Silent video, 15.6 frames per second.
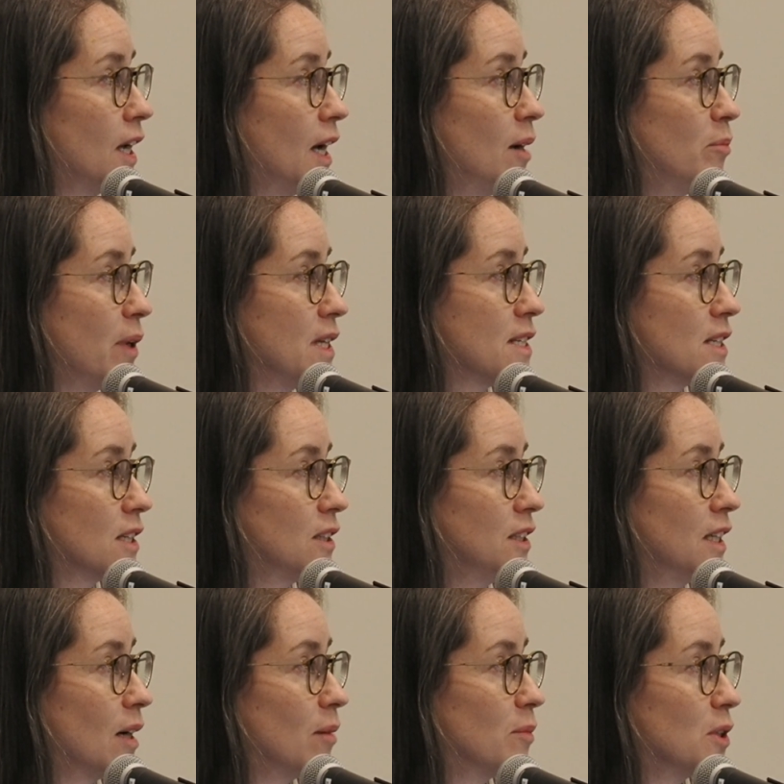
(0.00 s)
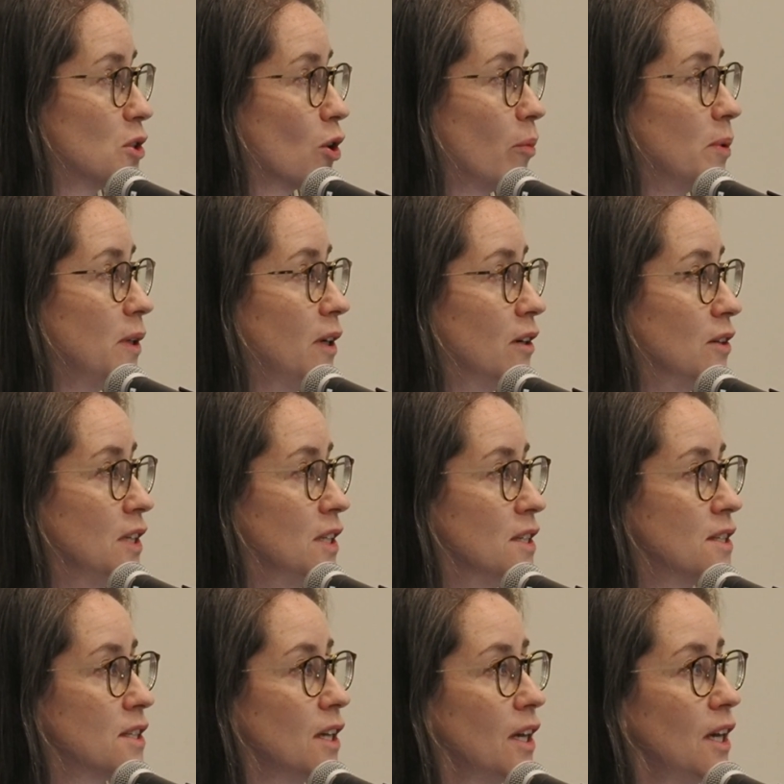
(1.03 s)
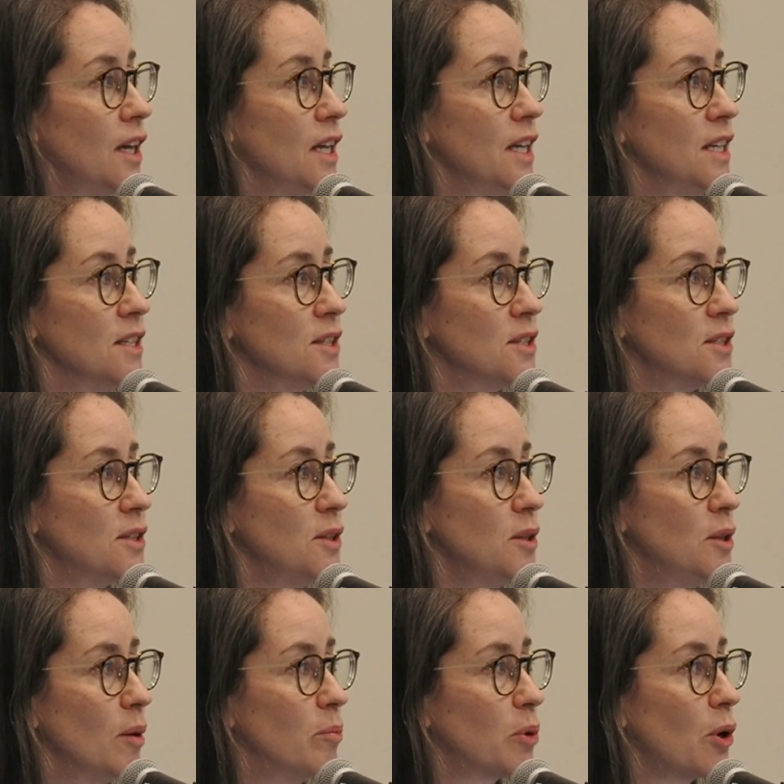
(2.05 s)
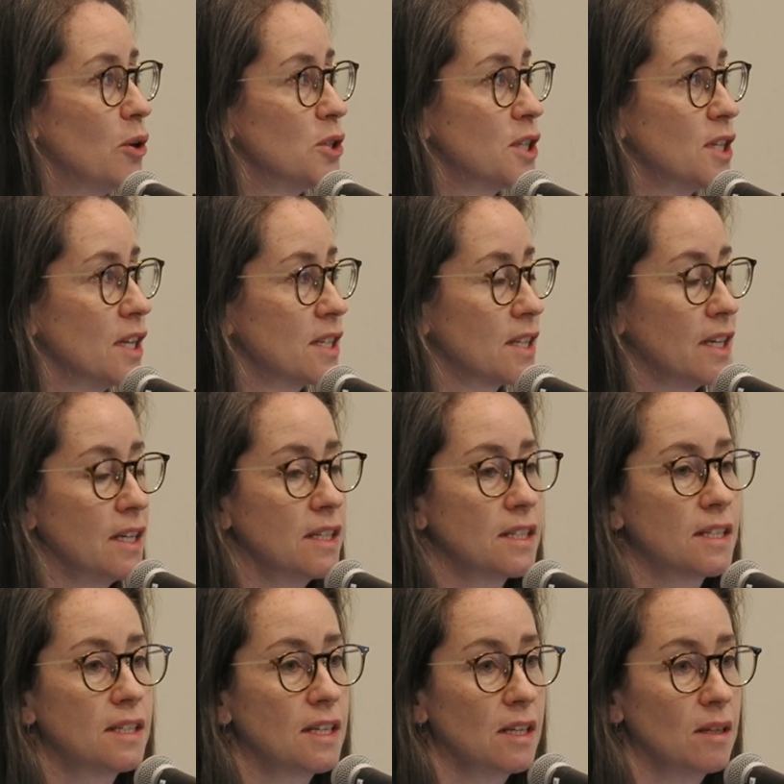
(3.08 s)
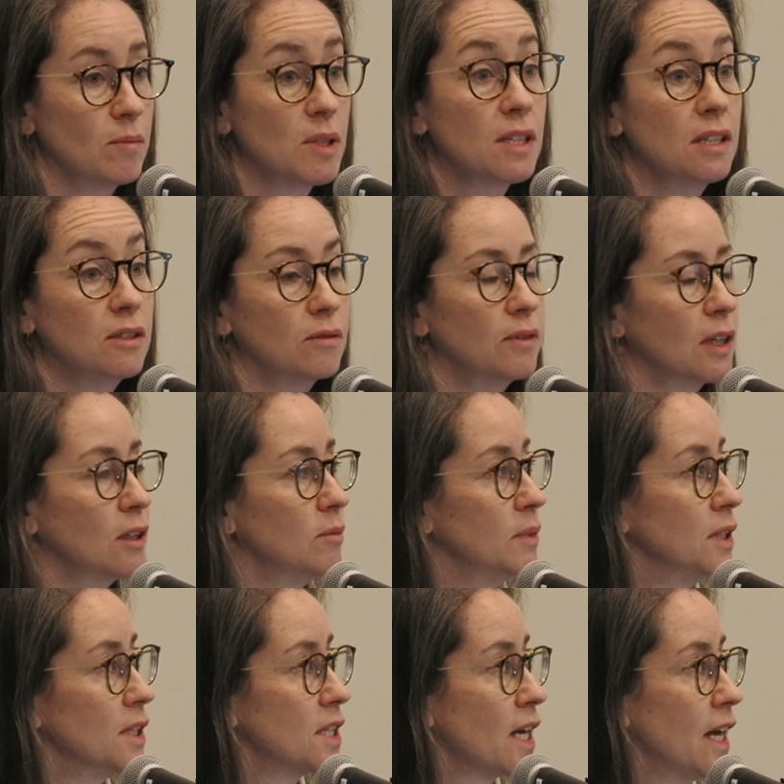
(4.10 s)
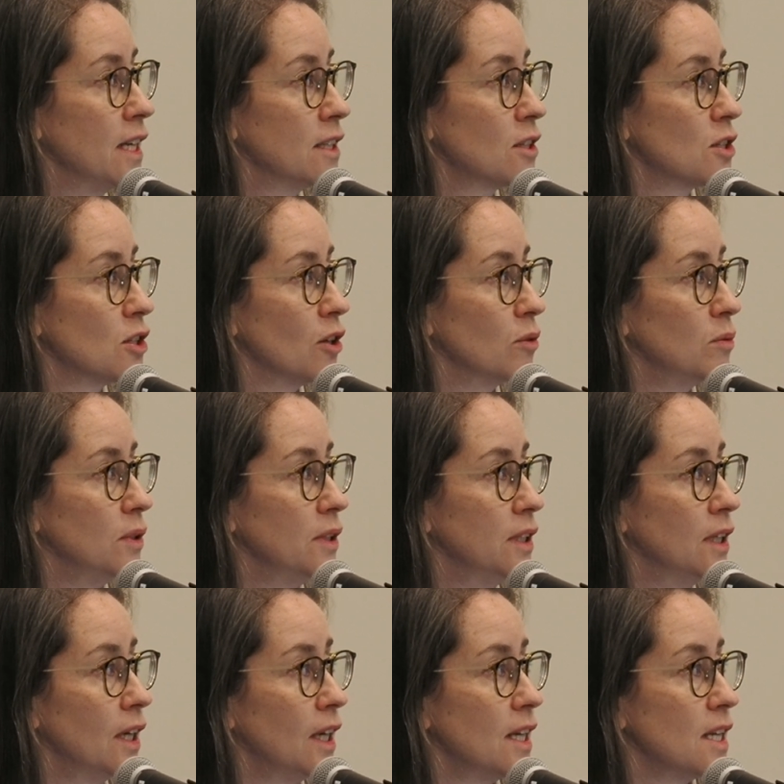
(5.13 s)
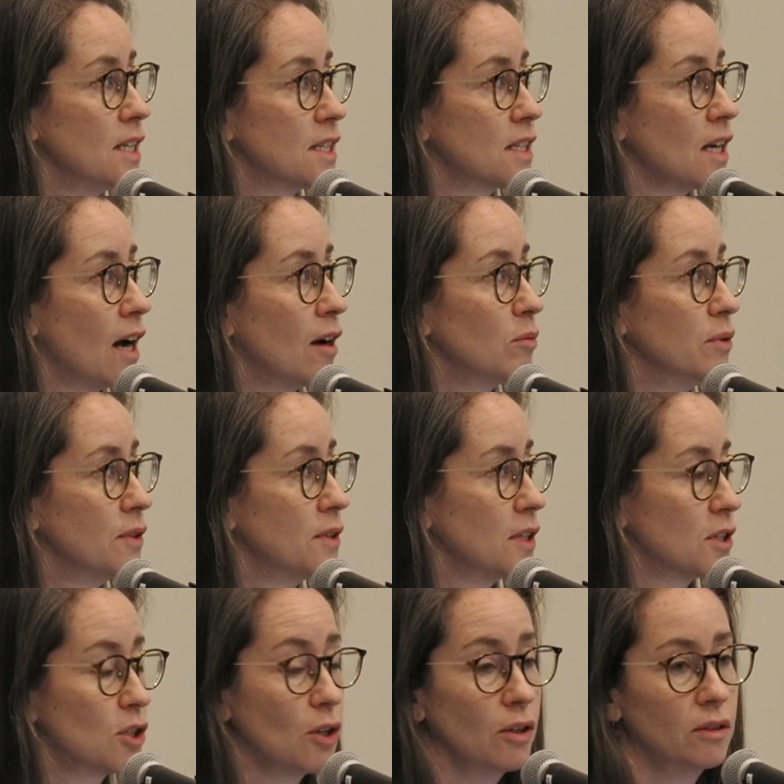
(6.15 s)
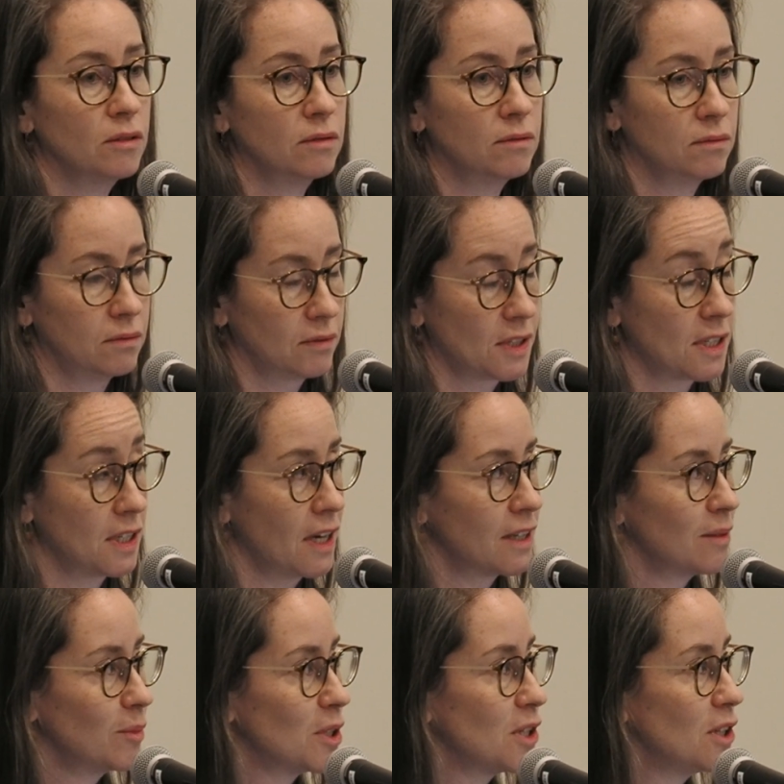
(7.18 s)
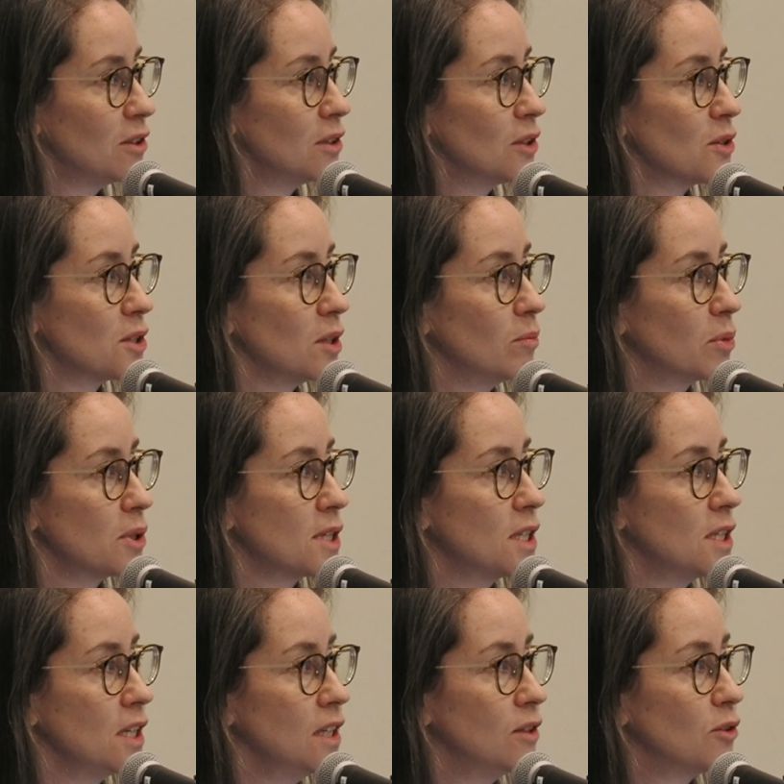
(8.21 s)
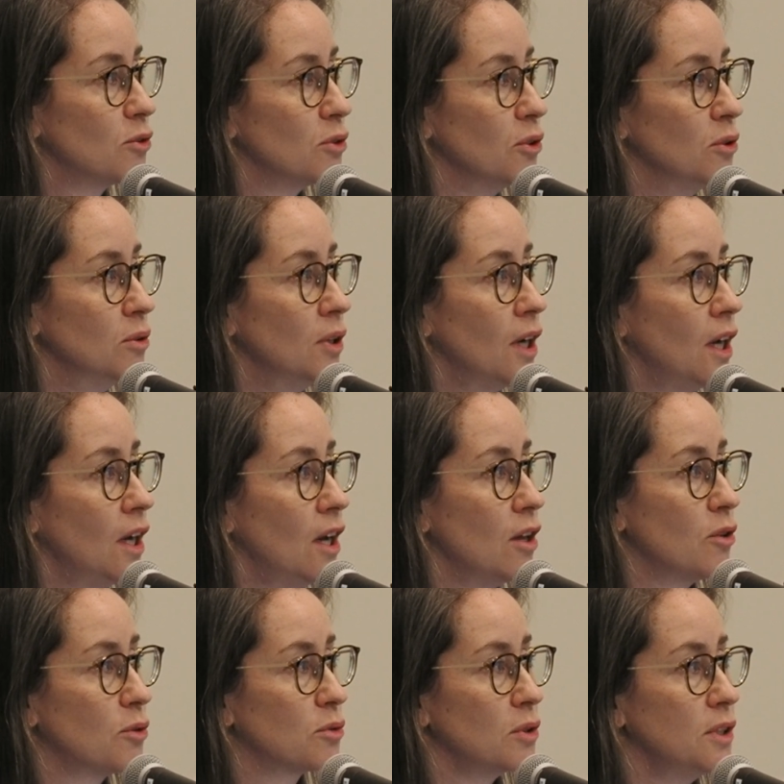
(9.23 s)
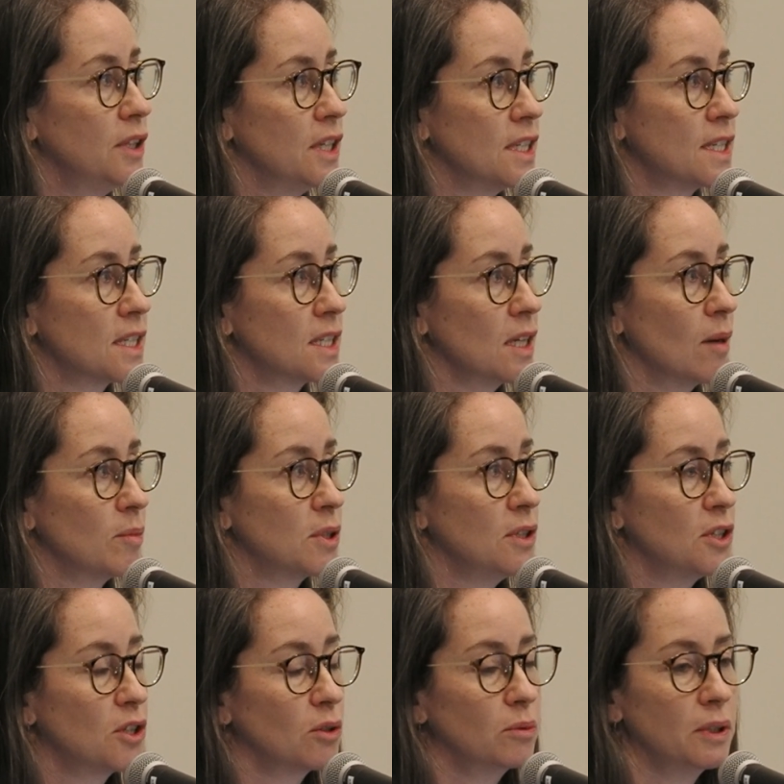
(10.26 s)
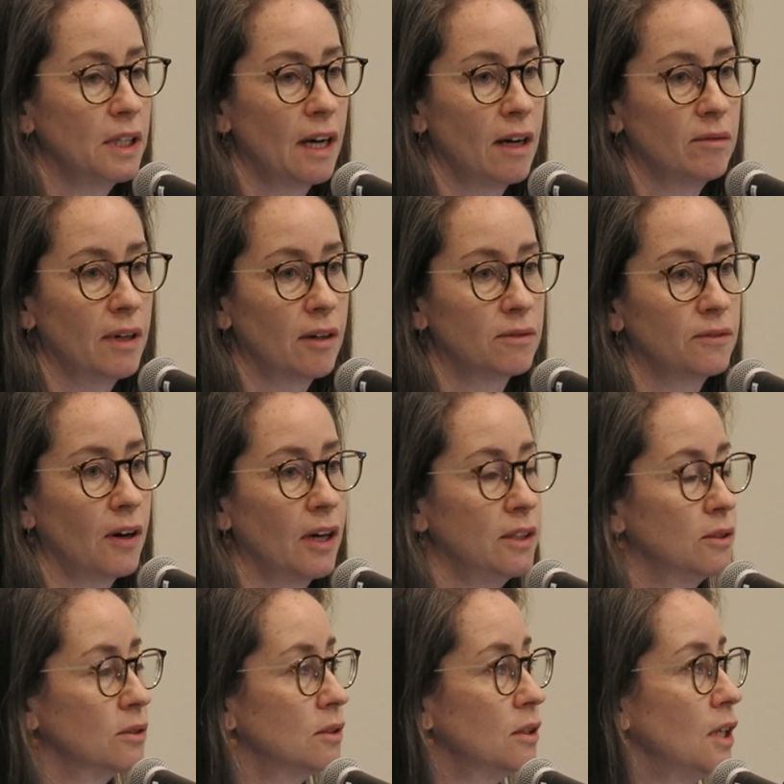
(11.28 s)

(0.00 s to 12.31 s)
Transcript: and basically up the top here is the process that CMC development takes. So we start with certain starting materials and proceed through these steps until we have our final